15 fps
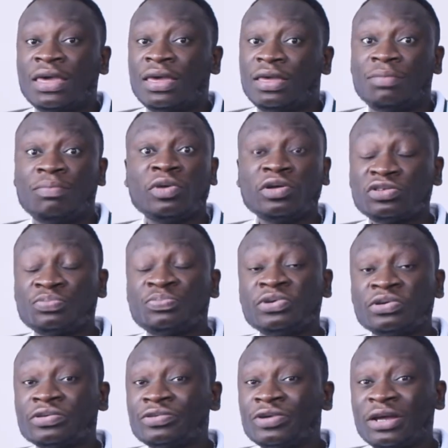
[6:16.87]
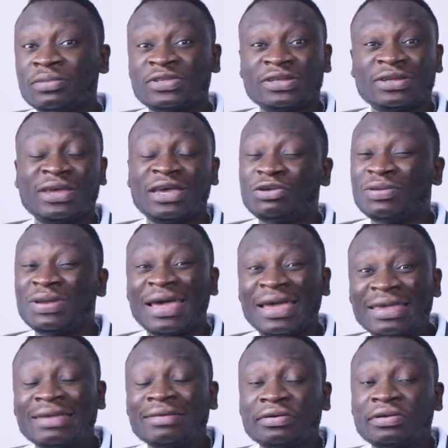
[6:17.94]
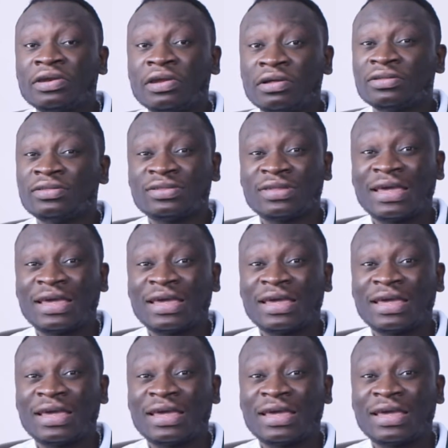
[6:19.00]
In most programs, either you like it or not,